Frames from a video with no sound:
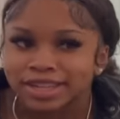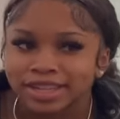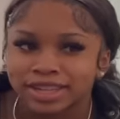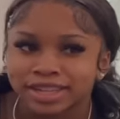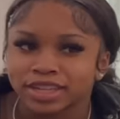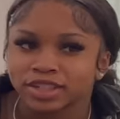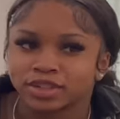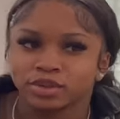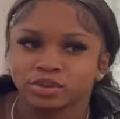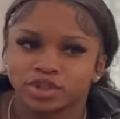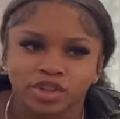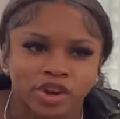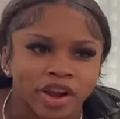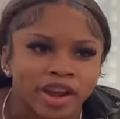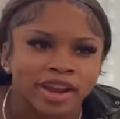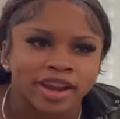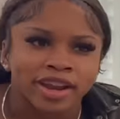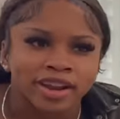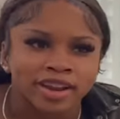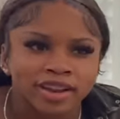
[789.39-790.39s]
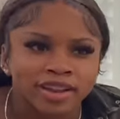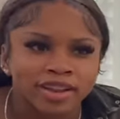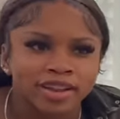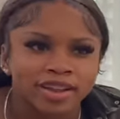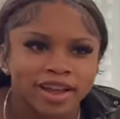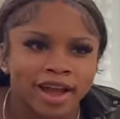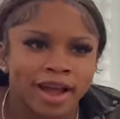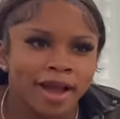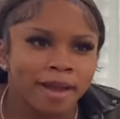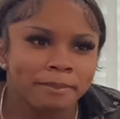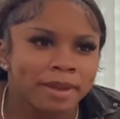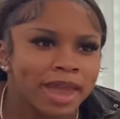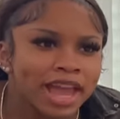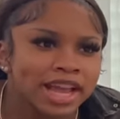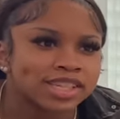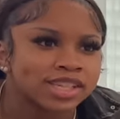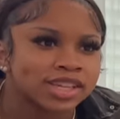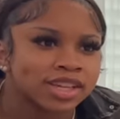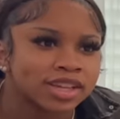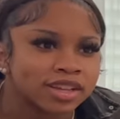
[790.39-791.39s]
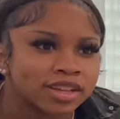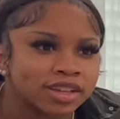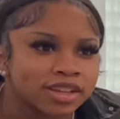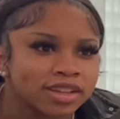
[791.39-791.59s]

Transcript: Cause you Trey, I'm Magic.